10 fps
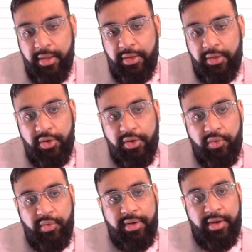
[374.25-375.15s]
You could do
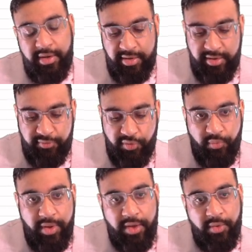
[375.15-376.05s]
it in a different
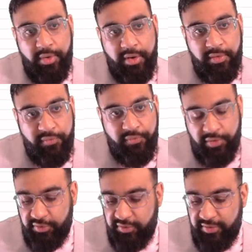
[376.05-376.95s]
way where you
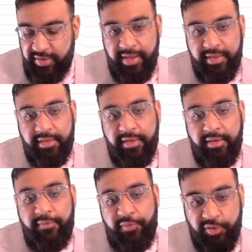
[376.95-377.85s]
first take
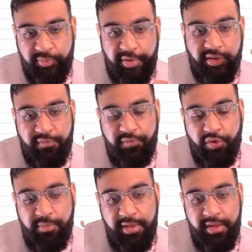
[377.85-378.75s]
the first part of the
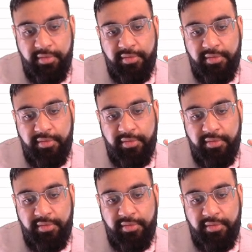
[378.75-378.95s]
formula,